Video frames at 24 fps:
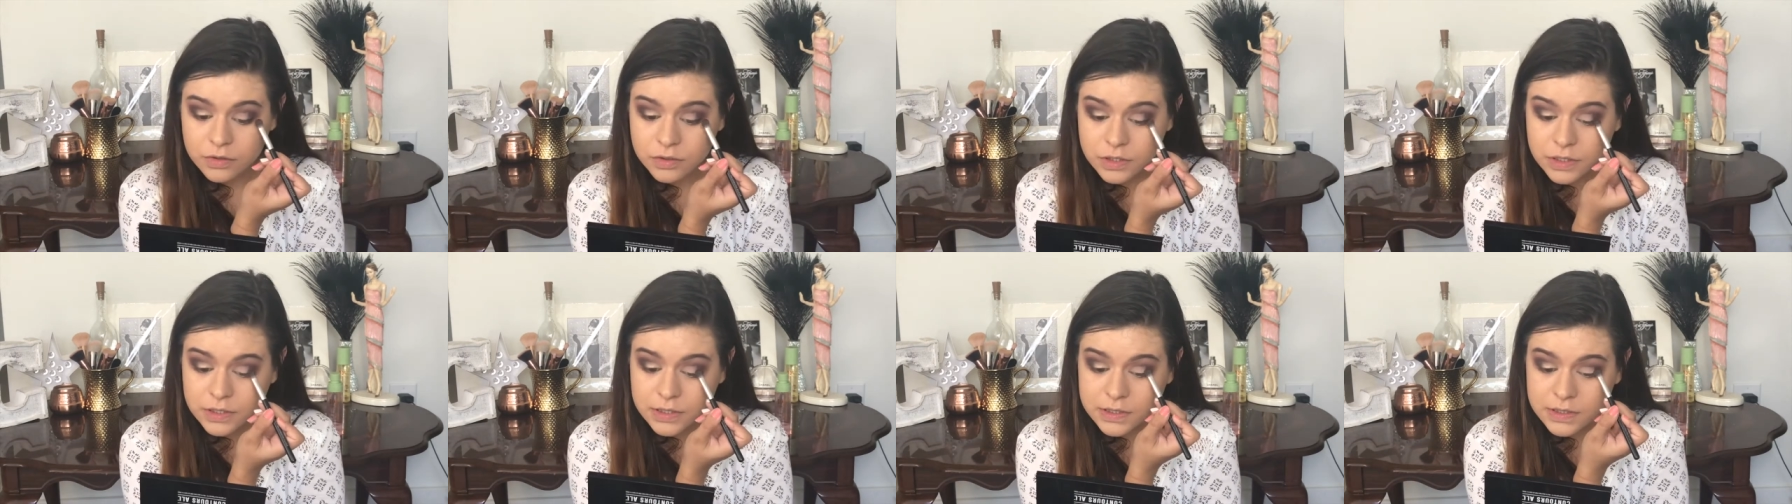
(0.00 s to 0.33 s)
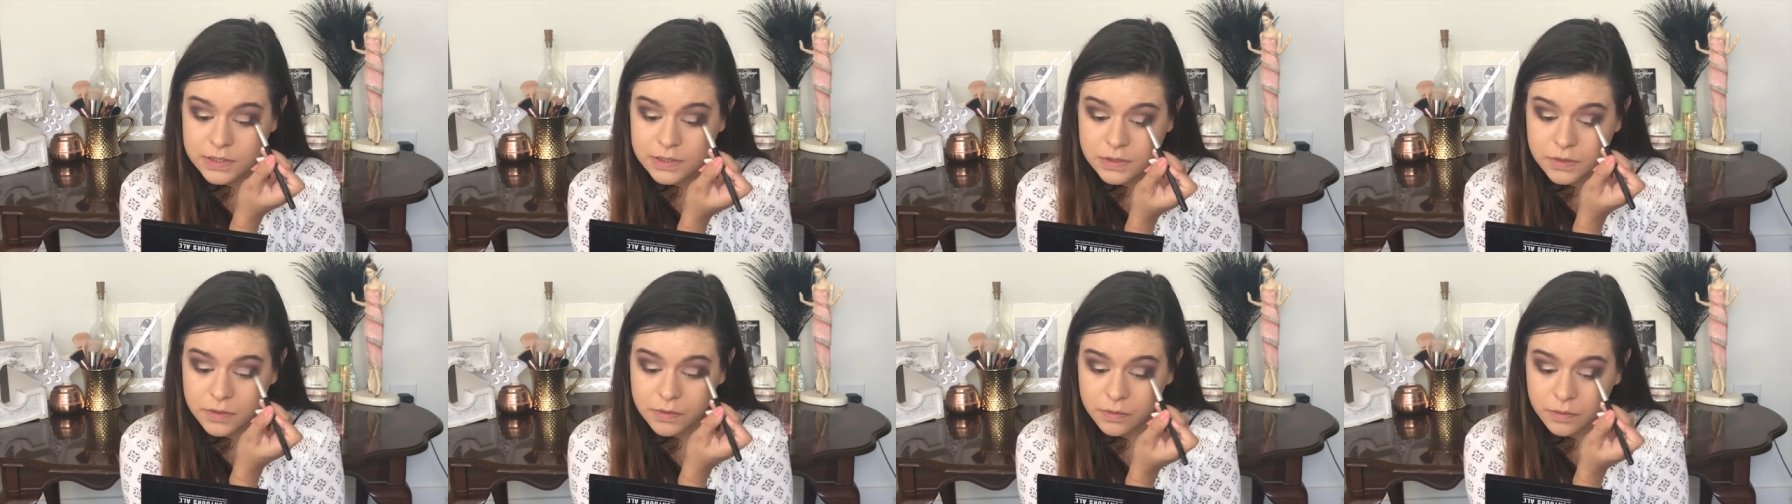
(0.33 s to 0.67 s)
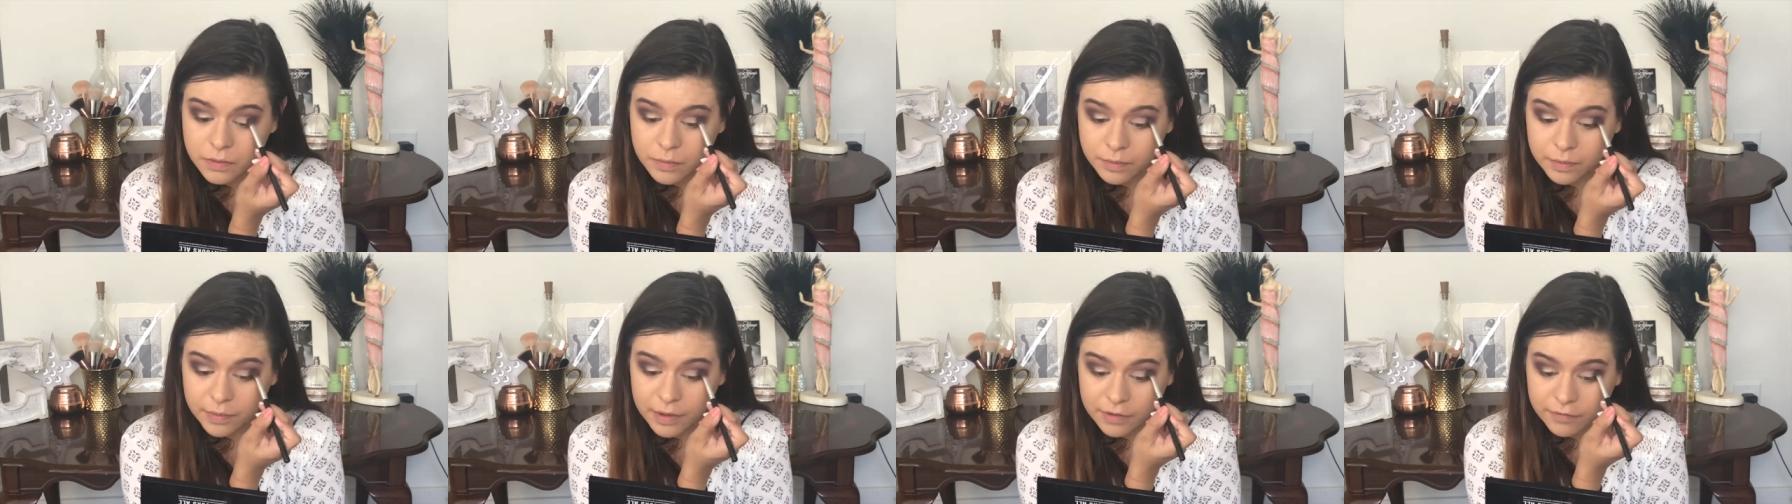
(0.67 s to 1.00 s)
just to
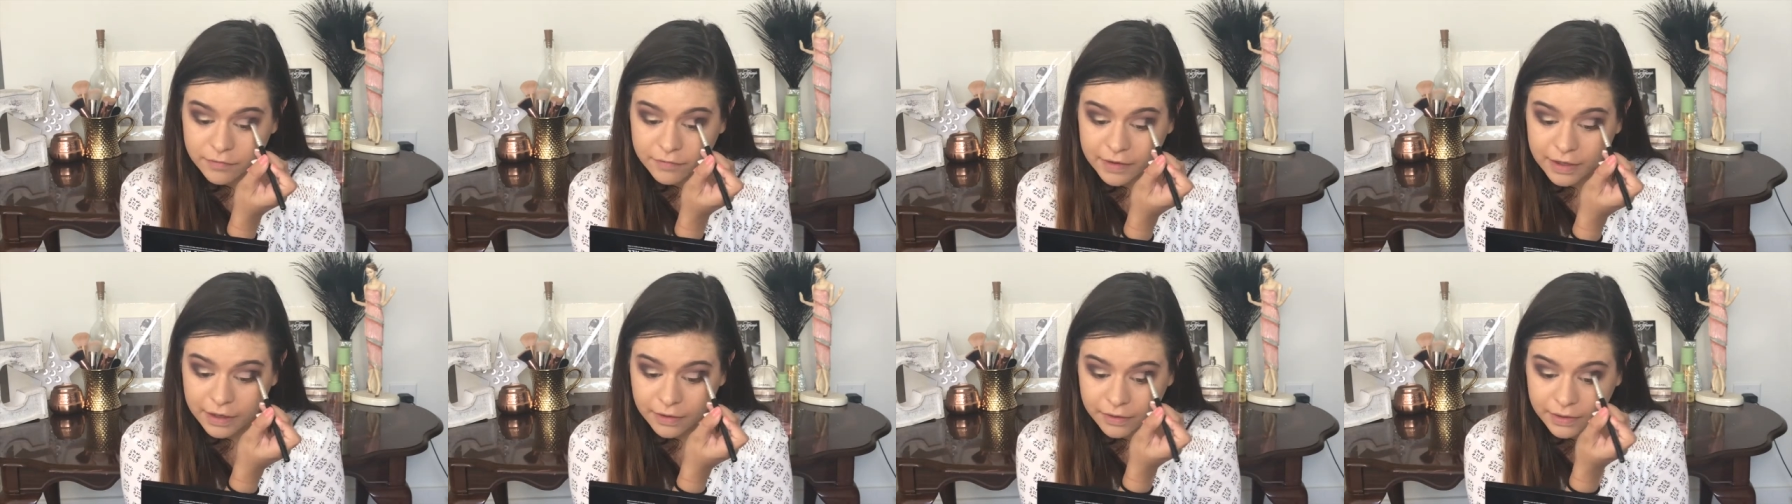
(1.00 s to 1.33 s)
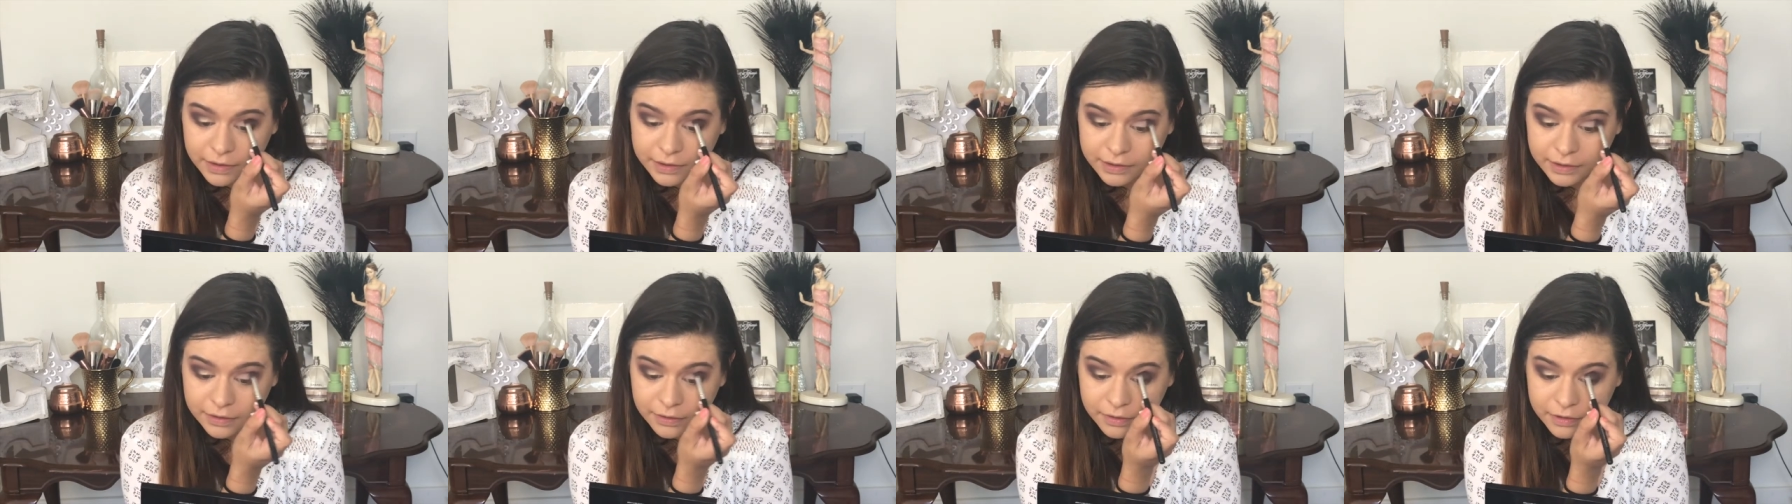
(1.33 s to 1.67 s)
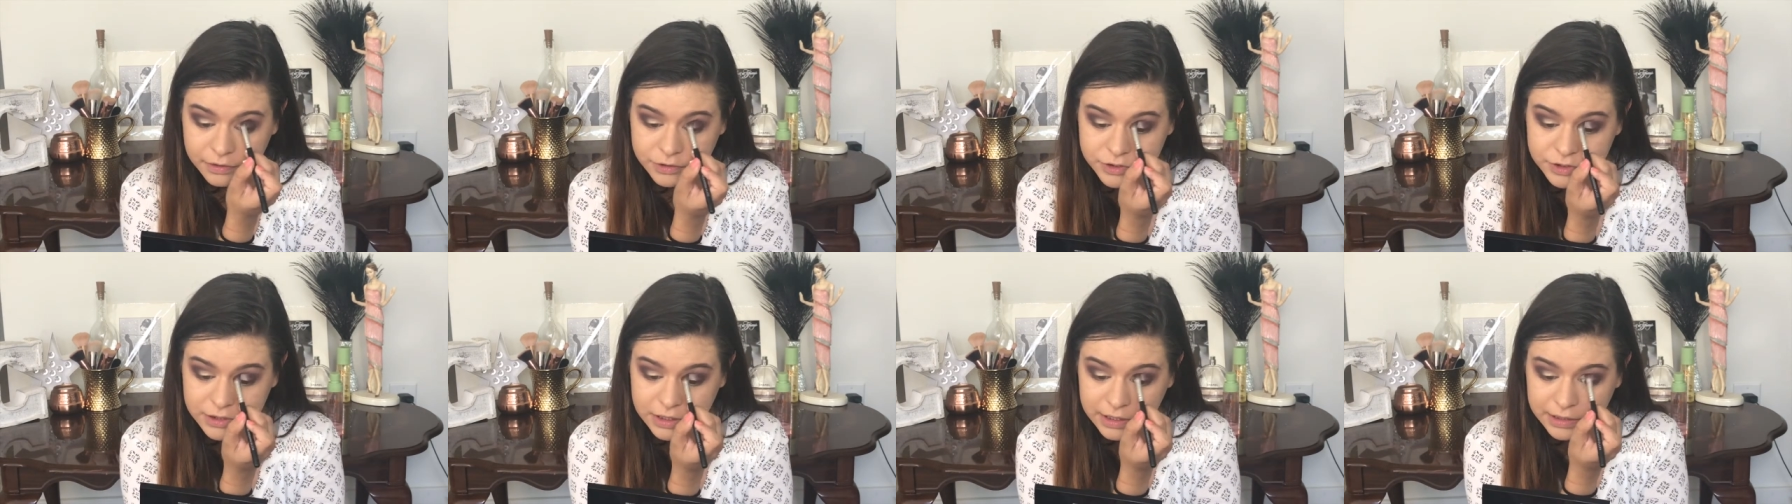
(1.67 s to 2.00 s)
buff out any
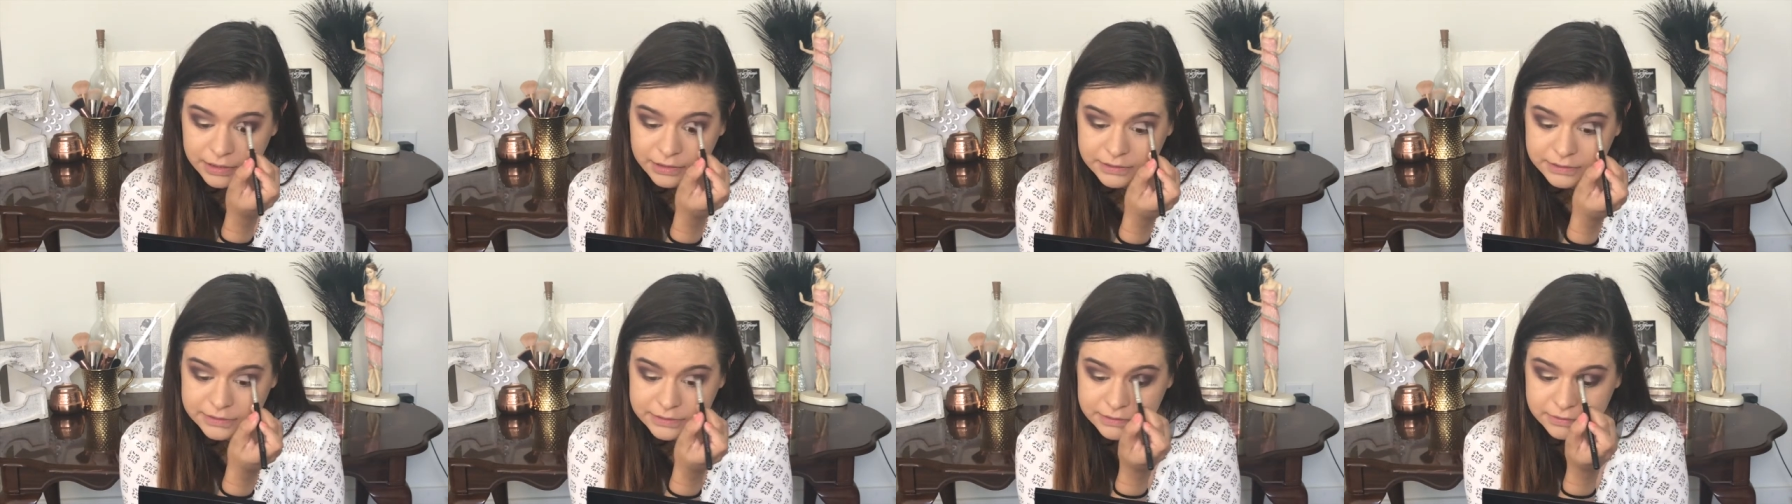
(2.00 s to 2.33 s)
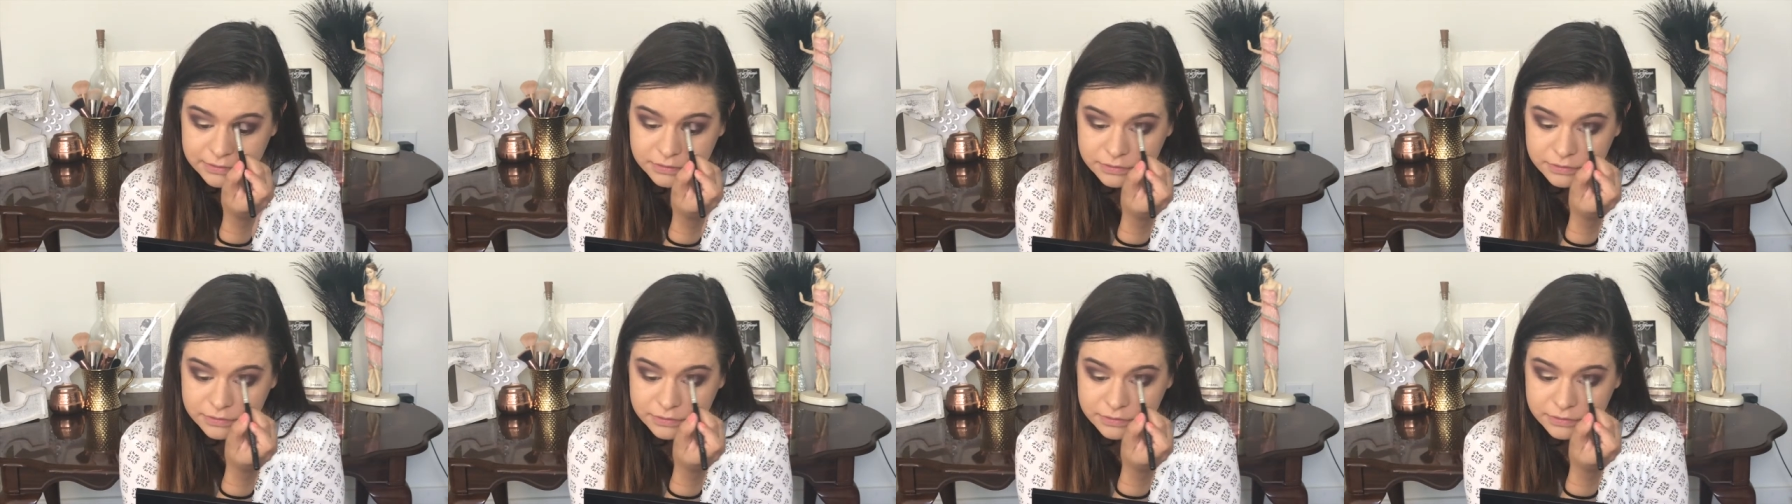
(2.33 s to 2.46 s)
harsh lines.